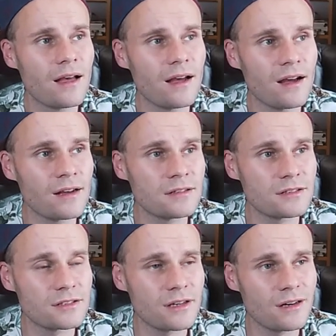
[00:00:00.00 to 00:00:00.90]
And
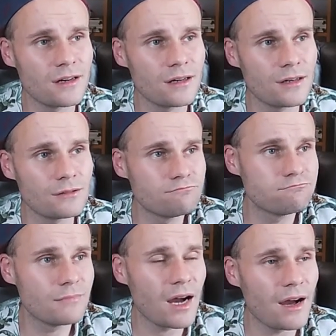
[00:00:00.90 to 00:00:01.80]

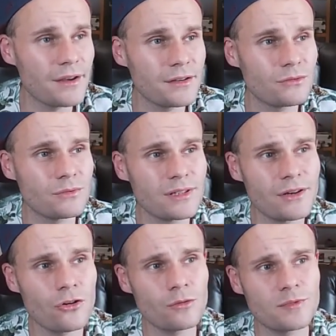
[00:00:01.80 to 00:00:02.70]
I really
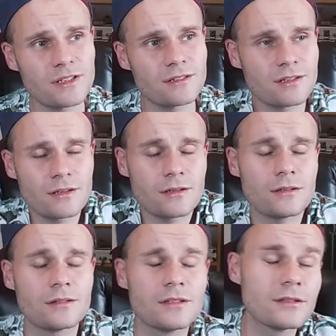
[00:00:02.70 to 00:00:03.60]
hope that
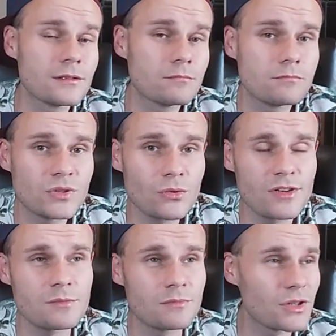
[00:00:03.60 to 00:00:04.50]
the
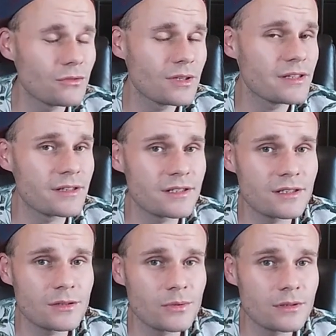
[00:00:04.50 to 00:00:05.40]
tourism, not only in
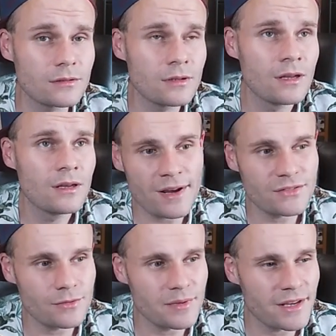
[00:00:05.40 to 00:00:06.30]
Italy, will rise
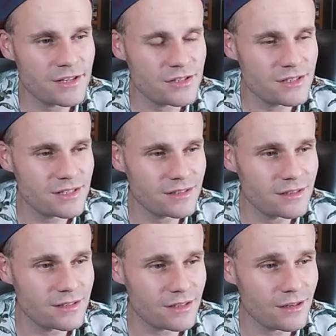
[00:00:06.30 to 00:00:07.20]
from the ashes,
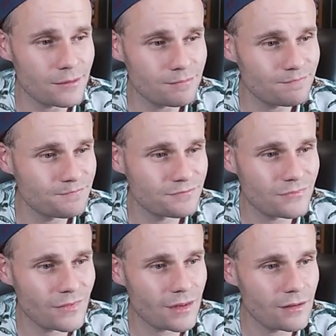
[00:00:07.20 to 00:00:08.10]
and
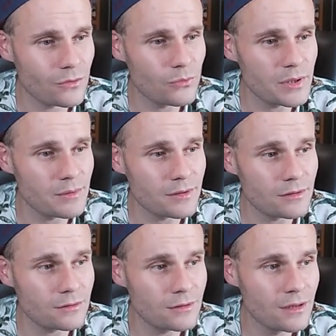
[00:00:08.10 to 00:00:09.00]
we
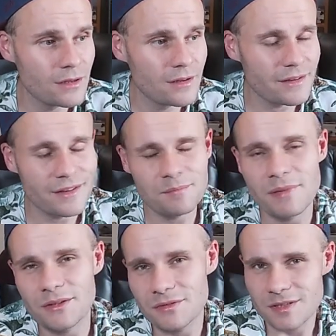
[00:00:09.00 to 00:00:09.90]
will get
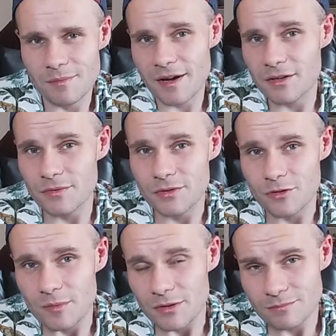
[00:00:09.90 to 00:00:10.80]
back to some kind of a
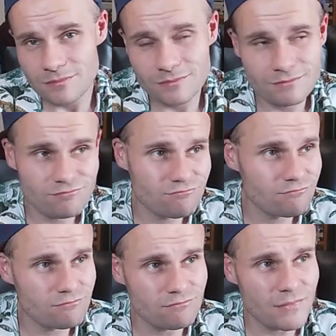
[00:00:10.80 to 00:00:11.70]
normal
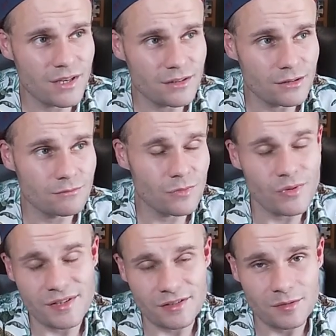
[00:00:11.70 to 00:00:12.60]
in a
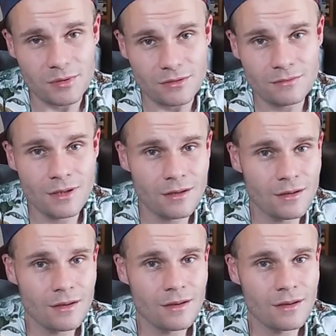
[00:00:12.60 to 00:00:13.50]
reasonable
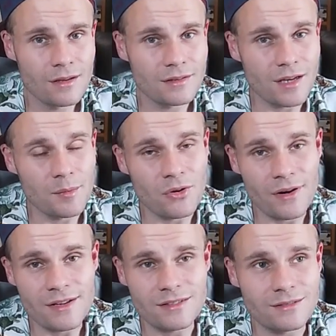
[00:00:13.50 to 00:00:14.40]
time
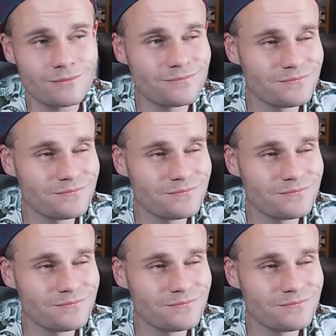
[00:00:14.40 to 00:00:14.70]
horizon.